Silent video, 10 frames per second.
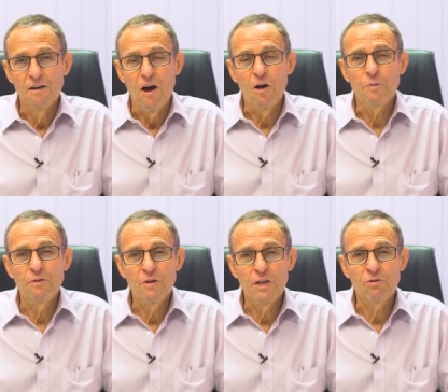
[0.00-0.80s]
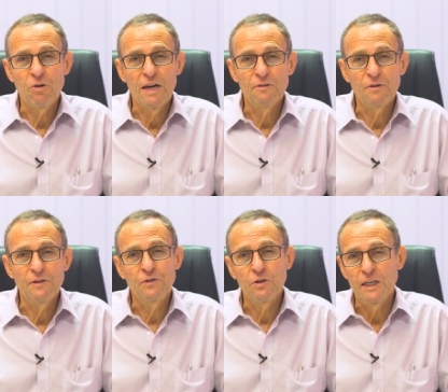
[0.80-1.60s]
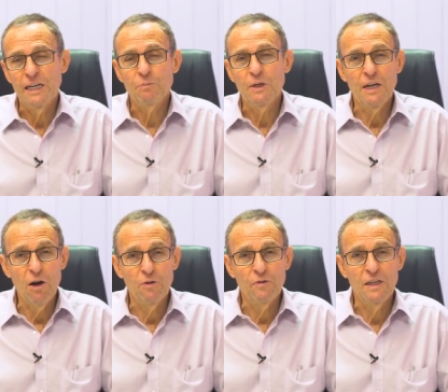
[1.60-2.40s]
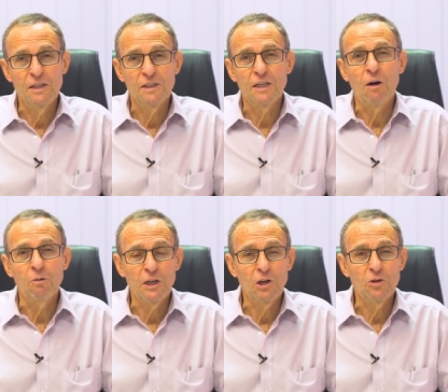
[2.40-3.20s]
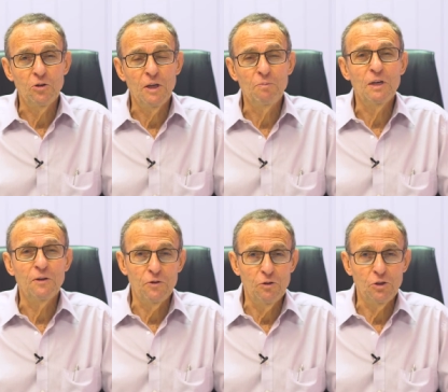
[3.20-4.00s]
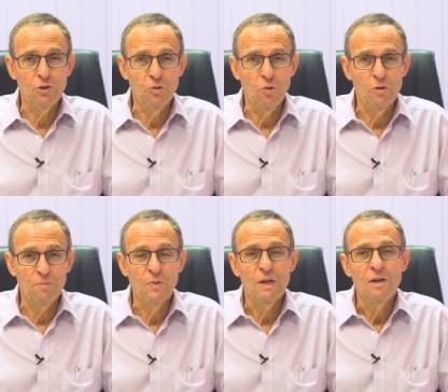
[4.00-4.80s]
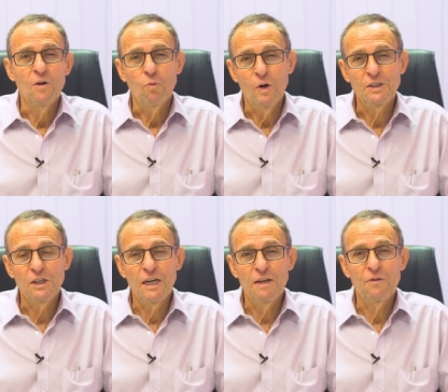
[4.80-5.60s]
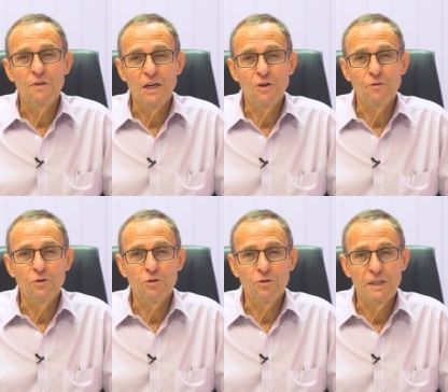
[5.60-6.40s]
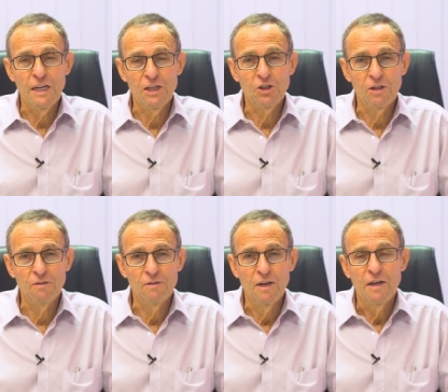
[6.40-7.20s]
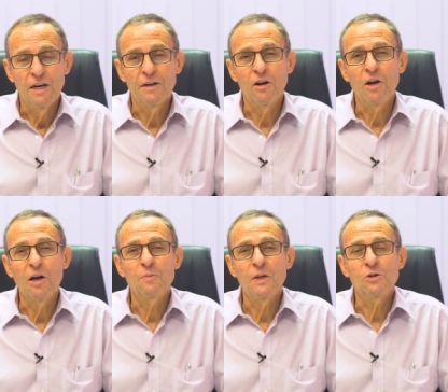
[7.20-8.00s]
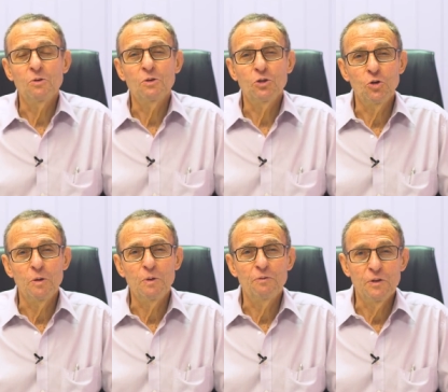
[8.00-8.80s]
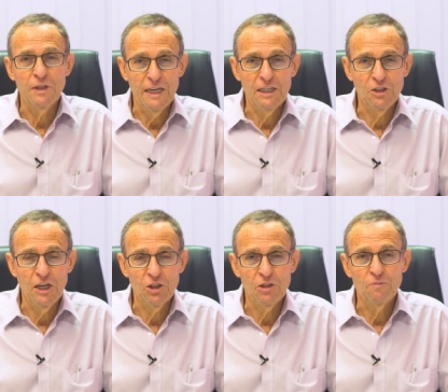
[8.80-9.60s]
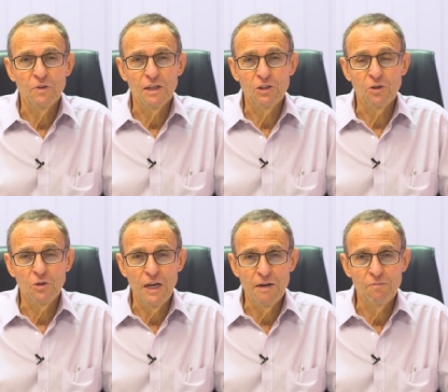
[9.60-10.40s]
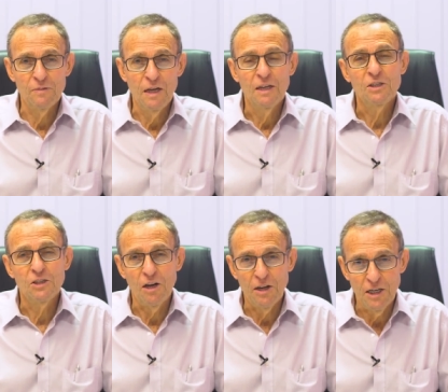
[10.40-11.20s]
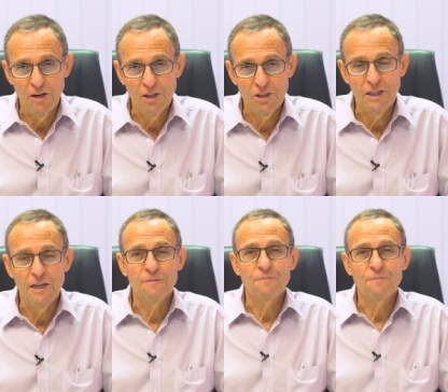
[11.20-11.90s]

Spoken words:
I'll be very grateful if you could let me know of these, and I will include them in a future talk. Once again, thank you for your attention, and I'll hope that you will join me for the next session. Until then, Salani Gashli.